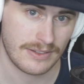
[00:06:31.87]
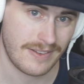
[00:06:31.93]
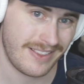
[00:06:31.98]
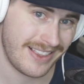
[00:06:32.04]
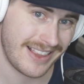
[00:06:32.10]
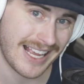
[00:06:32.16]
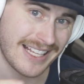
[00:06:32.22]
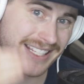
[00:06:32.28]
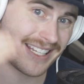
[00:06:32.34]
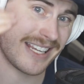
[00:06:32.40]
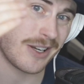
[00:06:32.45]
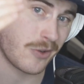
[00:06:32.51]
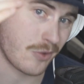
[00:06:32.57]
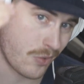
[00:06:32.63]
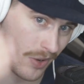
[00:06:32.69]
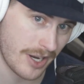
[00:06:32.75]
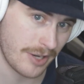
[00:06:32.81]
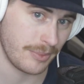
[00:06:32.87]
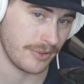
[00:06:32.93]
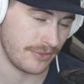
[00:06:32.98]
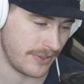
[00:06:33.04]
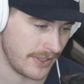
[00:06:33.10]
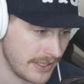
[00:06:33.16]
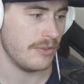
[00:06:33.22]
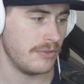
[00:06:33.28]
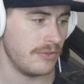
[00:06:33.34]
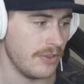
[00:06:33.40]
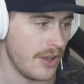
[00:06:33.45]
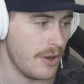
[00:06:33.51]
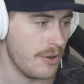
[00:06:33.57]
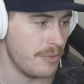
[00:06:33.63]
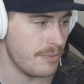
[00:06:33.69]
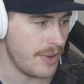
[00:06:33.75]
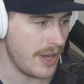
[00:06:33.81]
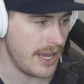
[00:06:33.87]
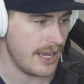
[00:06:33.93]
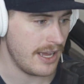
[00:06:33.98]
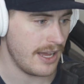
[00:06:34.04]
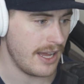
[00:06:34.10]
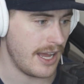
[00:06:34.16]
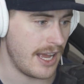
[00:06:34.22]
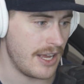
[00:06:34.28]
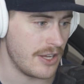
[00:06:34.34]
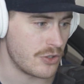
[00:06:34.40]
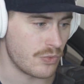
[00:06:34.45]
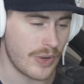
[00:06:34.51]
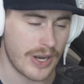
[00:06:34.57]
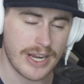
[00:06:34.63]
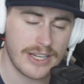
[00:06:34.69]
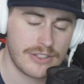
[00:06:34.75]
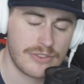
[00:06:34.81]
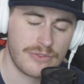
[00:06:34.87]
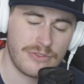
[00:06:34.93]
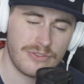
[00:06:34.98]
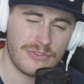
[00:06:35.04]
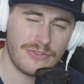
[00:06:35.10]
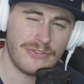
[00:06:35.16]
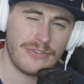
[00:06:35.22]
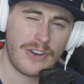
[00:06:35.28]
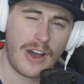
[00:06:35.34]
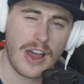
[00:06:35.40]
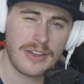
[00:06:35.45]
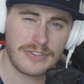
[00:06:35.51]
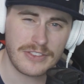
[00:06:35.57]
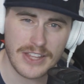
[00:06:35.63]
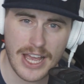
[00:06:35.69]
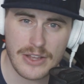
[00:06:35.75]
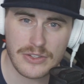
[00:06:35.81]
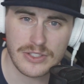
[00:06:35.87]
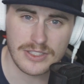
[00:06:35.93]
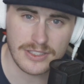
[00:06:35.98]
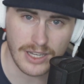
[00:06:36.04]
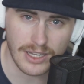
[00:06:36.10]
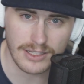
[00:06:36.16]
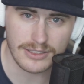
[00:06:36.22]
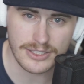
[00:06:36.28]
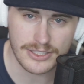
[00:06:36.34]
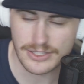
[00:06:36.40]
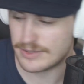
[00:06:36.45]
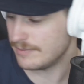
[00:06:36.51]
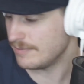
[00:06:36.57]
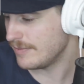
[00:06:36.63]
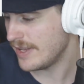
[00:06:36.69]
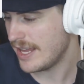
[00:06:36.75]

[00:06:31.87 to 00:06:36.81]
That's incredible figure. Flum has raised five thousand dollars,